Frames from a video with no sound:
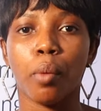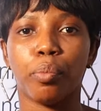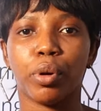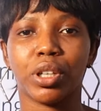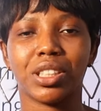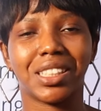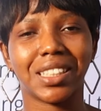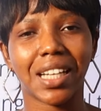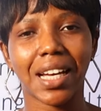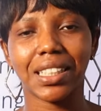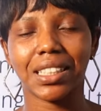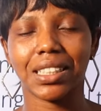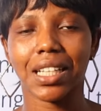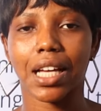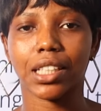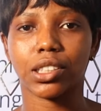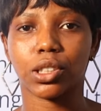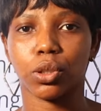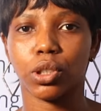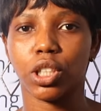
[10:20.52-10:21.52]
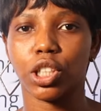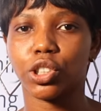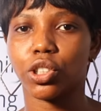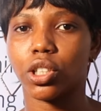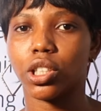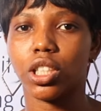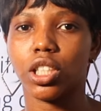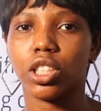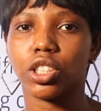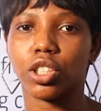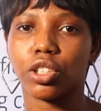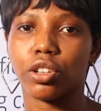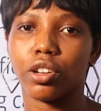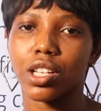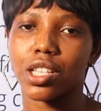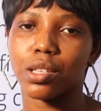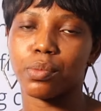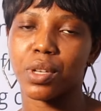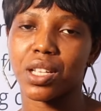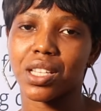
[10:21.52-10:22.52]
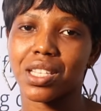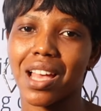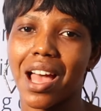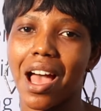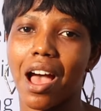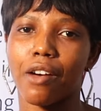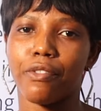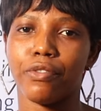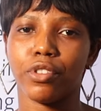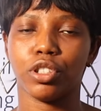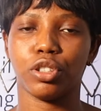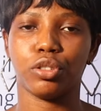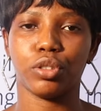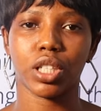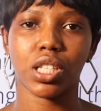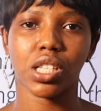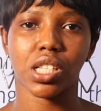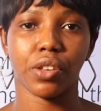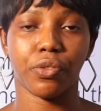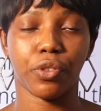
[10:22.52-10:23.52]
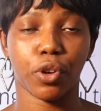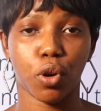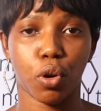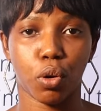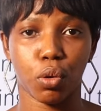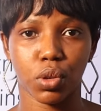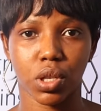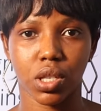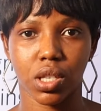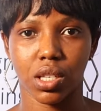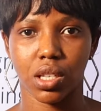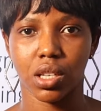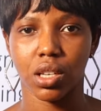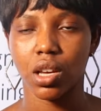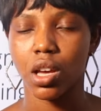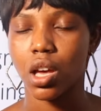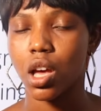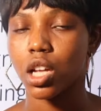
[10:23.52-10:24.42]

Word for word: But then in isolation, intricate means having great difficulty.